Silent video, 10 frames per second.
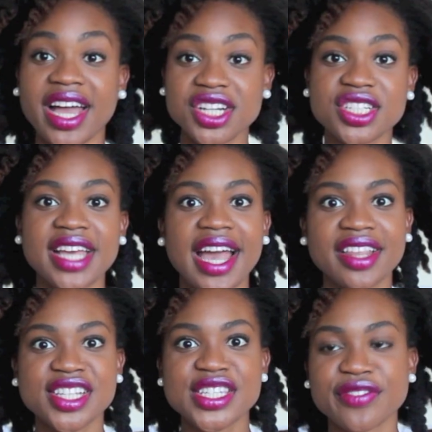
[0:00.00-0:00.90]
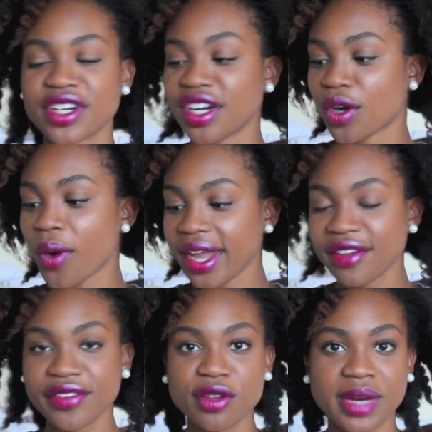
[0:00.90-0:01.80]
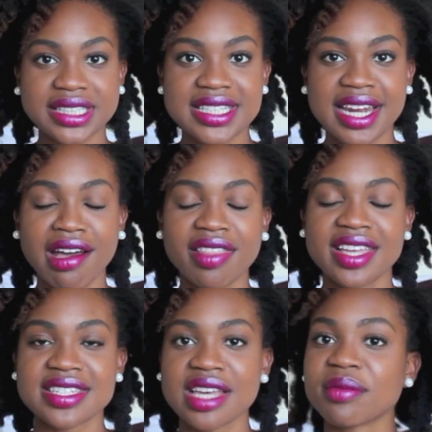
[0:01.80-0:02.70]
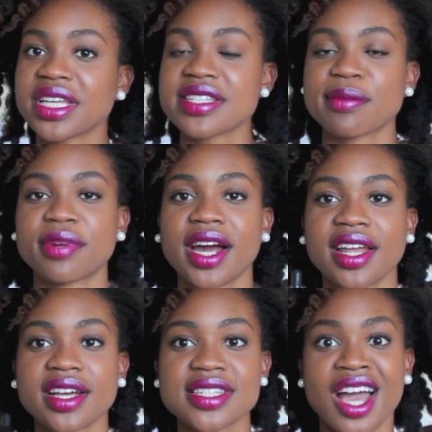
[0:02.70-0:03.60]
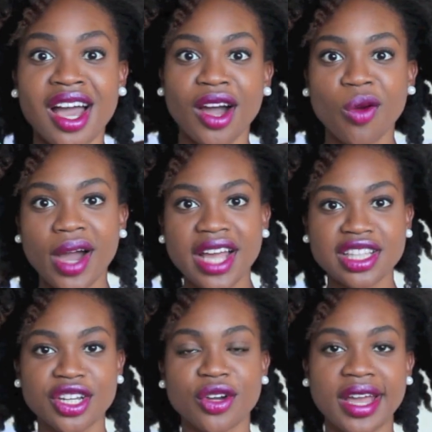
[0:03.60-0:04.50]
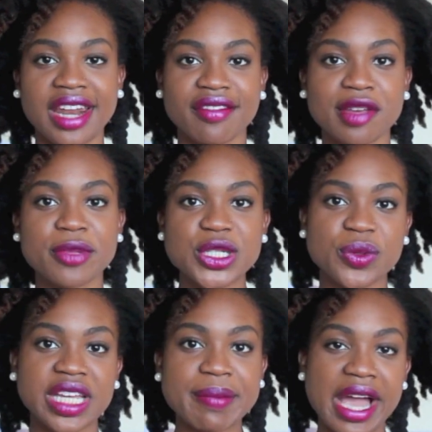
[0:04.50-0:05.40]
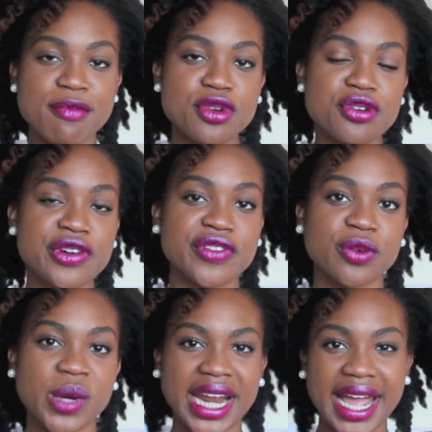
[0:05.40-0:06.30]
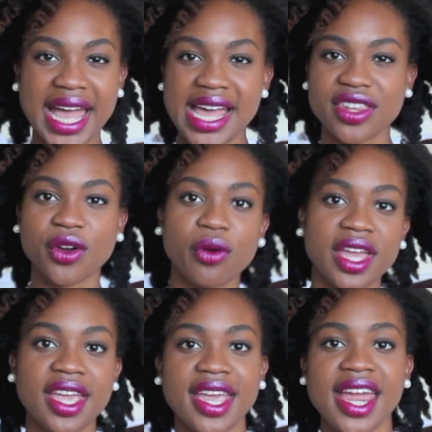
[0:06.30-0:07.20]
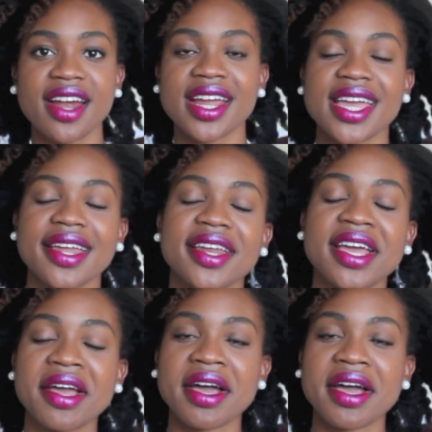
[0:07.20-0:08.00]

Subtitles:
actually had this for quite a few months now. They sent me some products a while ago, kind of in between my move and when I had the whole kinky hair in,